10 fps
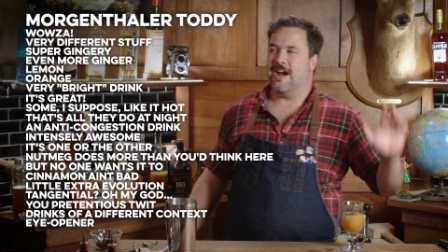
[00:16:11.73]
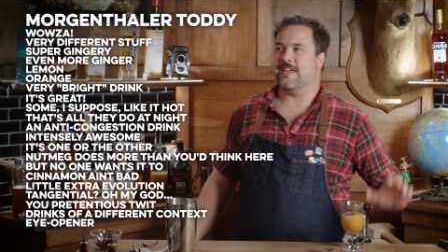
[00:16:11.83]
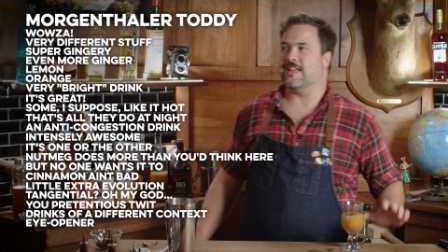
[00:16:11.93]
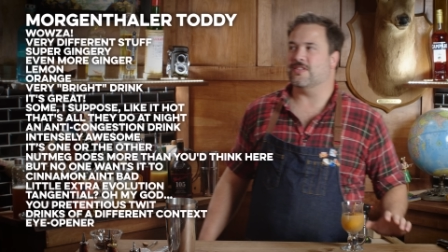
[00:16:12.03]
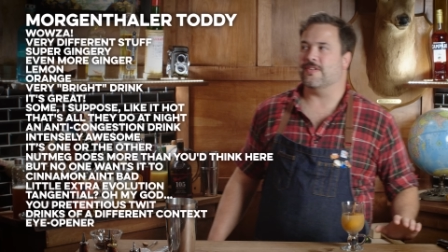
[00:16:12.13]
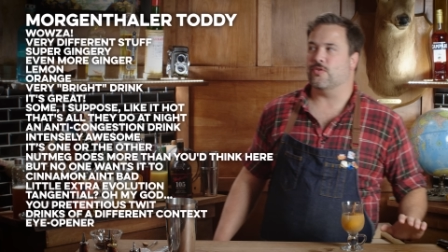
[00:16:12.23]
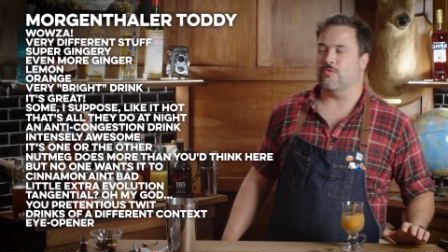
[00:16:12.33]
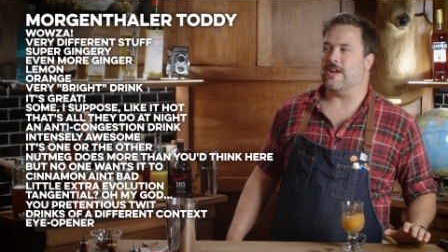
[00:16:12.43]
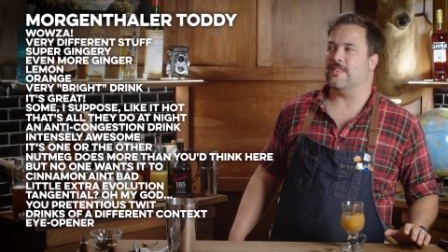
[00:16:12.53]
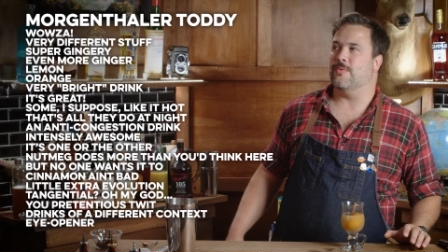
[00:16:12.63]
I think it's
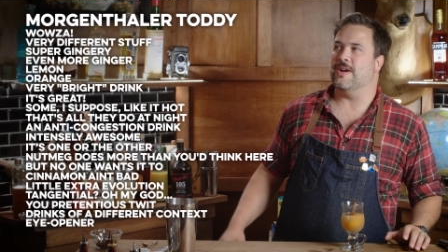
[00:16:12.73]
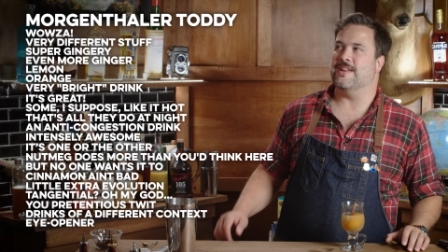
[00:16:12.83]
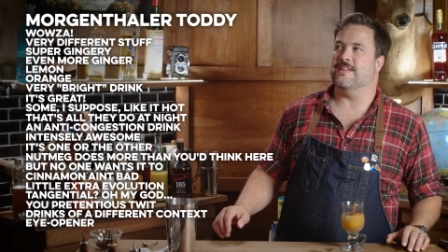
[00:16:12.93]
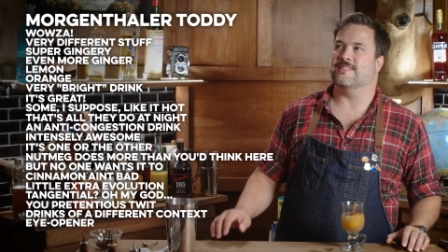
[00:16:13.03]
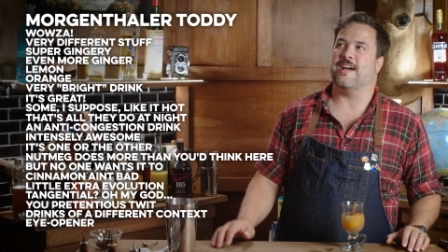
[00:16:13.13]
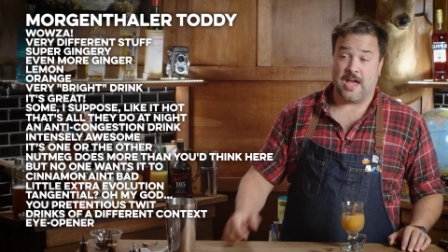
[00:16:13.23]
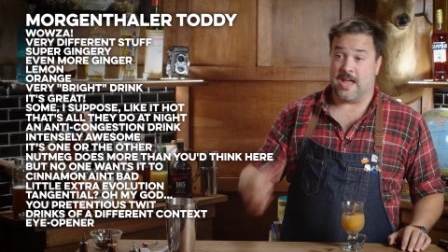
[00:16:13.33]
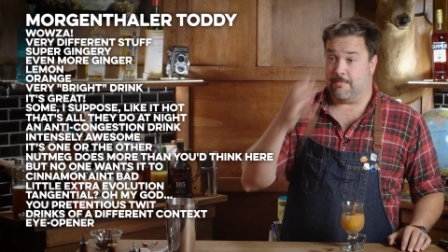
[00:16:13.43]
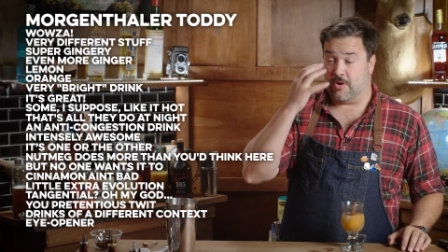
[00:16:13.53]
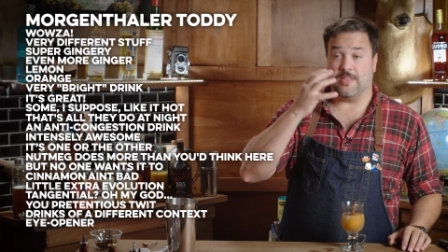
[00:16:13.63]
great the way it is. I
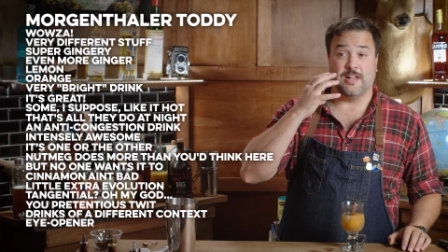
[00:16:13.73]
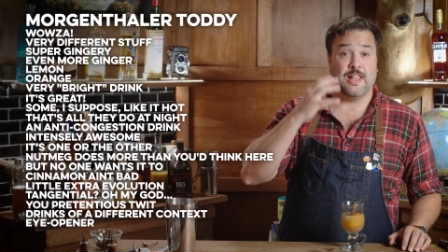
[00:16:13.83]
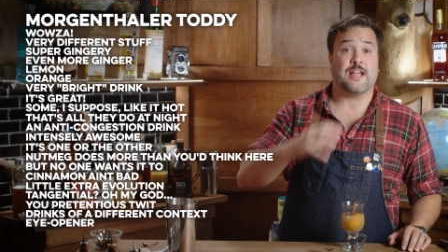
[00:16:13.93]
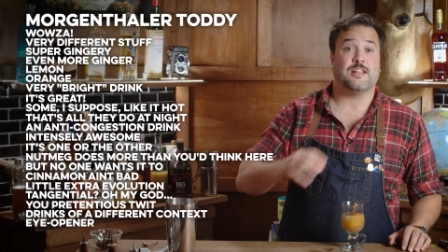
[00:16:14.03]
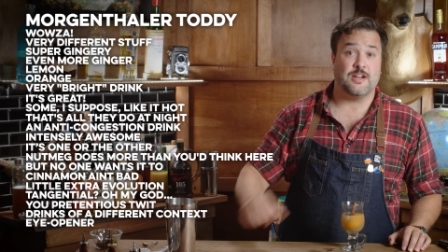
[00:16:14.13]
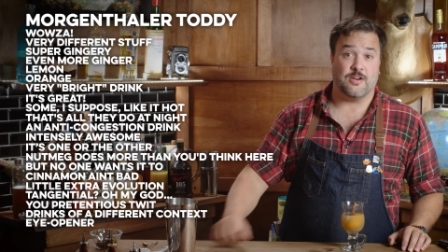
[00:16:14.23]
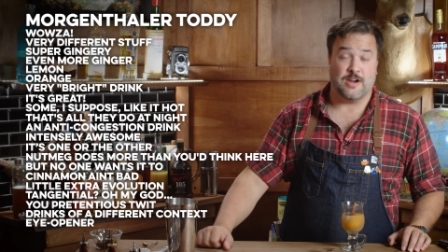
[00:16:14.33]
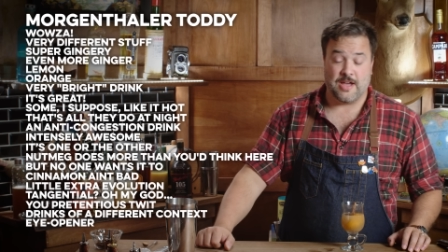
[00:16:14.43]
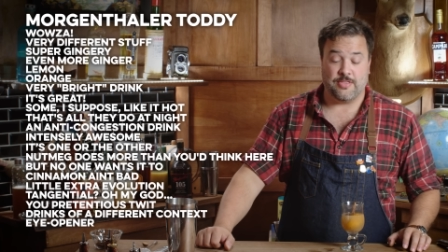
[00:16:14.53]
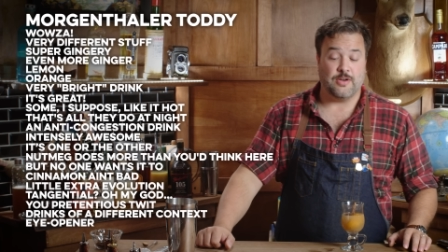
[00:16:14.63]
am breathing a lot clearer
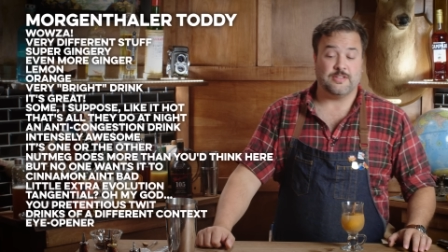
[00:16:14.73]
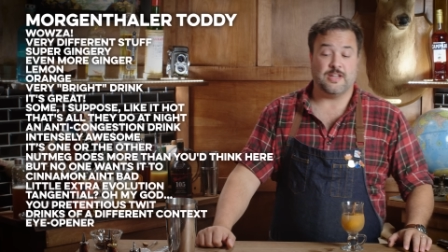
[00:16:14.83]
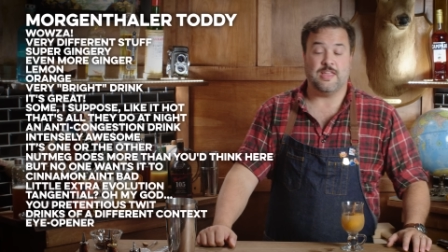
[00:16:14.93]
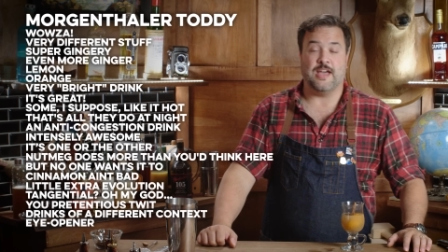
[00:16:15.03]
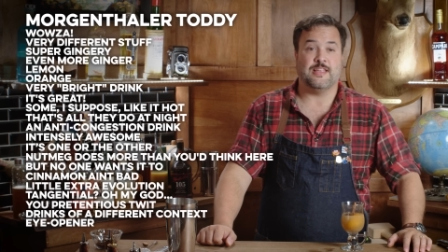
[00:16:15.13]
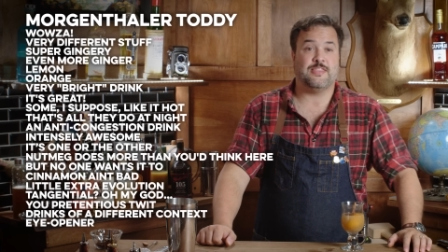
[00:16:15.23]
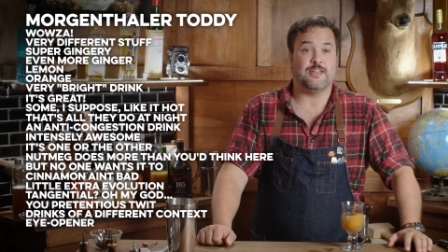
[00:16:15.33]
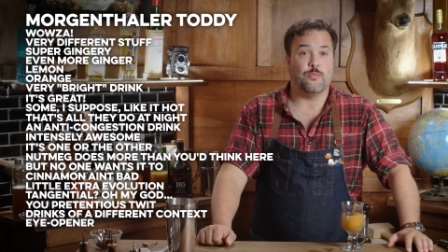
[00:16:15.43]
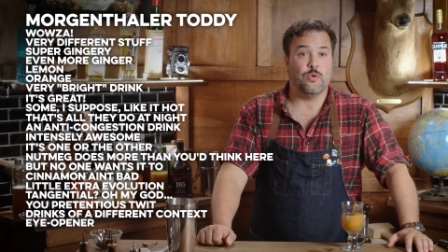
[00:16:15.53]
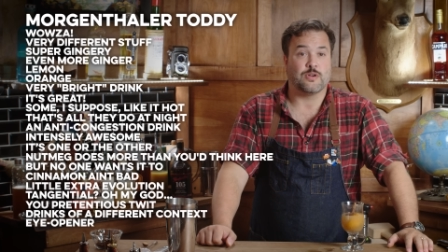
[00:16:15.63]
now, though. I'll tell you that. That
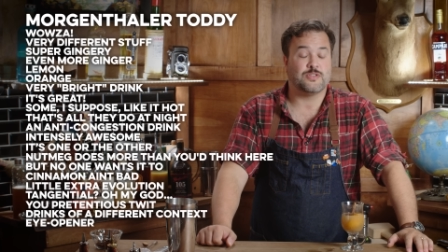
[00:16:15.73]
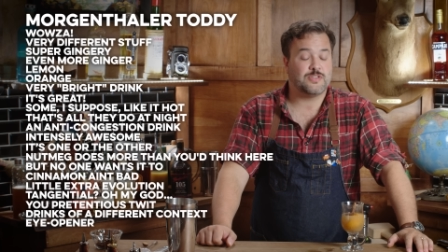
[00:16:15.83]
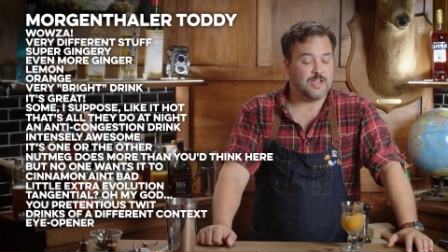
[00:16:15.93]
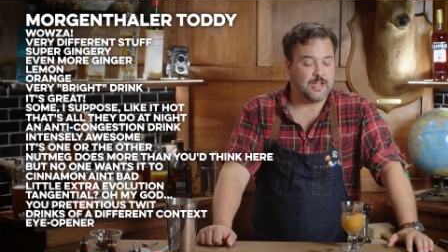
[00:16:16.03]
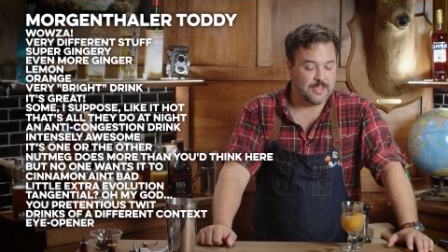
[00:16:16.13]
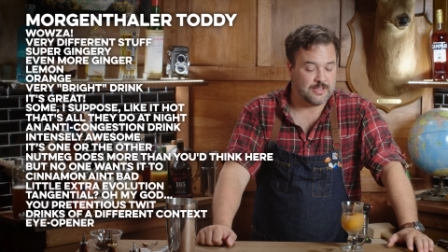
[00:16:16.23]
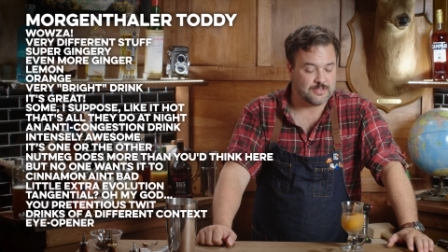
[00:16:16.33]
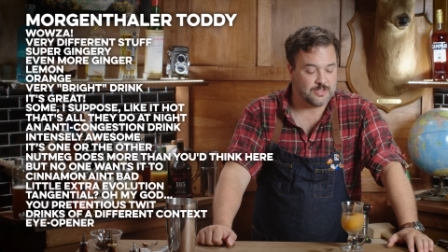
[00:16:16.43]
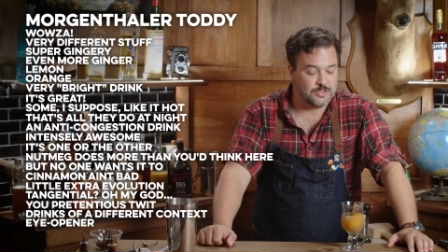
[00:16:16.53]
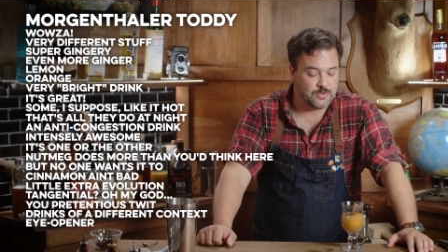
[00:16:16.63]
thing works. Uh,
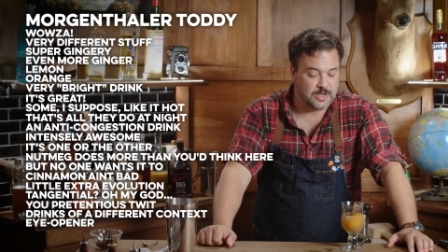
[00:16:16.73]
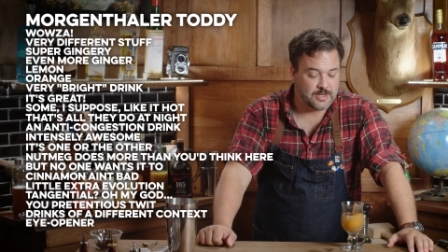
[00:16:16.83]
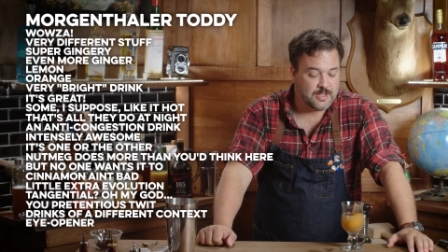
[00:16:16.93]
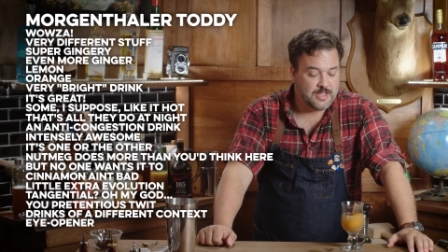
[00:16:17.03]
that's a good drink.